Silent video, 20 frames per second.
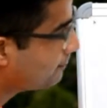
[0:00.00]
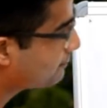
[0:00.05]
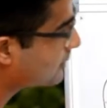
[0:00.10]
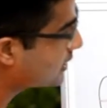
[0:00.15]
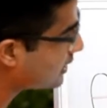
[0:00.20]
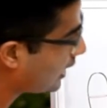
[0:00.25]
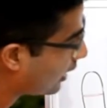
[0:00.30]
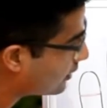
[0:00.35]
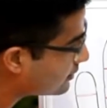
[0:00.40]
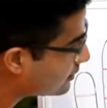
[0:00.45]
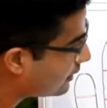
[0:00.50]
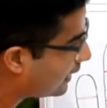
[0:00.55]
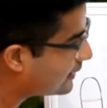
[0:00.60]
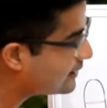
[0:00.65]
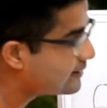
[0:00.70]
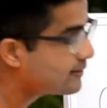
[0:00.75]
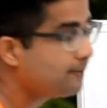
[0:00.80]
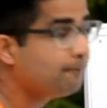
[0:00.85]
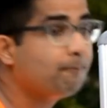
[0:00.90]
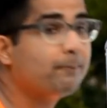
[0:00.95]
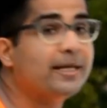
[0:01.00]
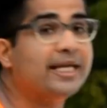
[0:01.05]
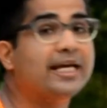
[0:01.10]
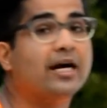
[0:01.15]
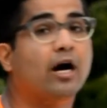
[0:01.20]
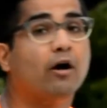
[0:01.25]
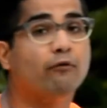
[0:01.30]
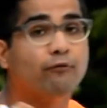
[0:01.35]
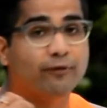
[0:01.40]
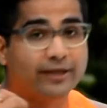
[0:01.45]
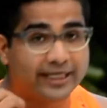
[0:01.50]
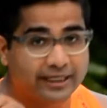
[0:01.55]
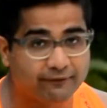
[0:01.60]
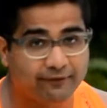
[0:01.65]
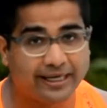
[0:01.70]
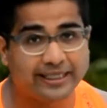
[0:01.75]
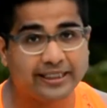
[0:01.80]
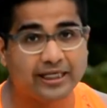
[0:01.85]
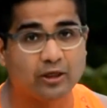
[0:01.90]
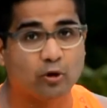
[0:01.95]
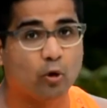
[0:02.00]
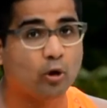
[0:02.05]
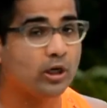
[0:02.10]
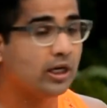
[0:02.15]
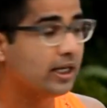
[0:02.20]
Chance lines play a very vital role